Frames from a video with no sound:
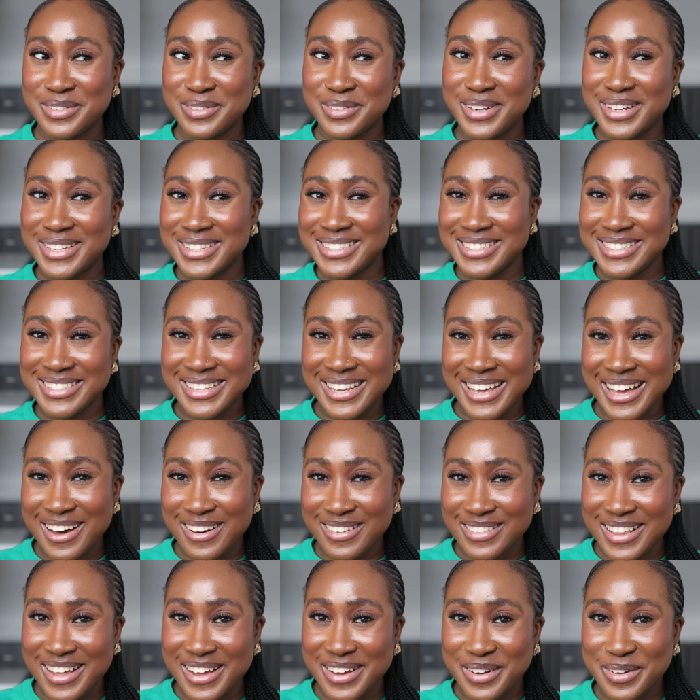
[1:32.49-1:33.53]
So let's see
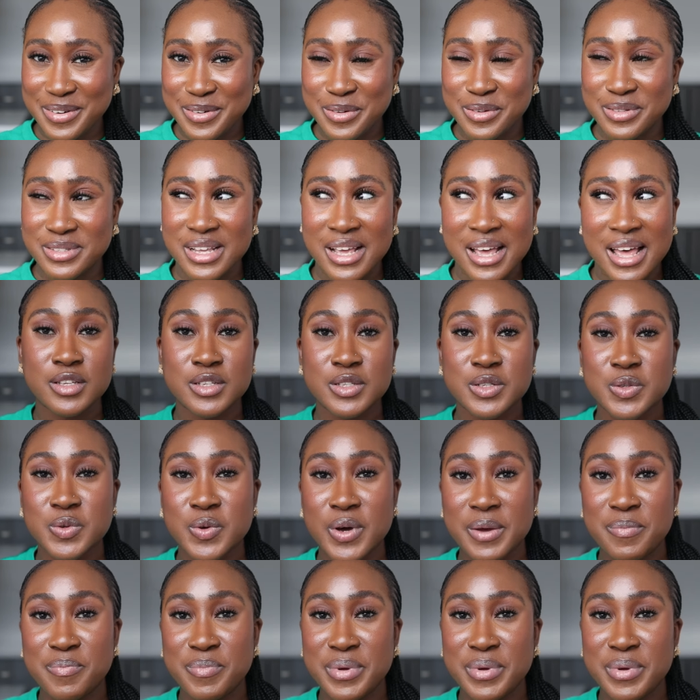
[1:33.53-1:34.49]
how that goes. So I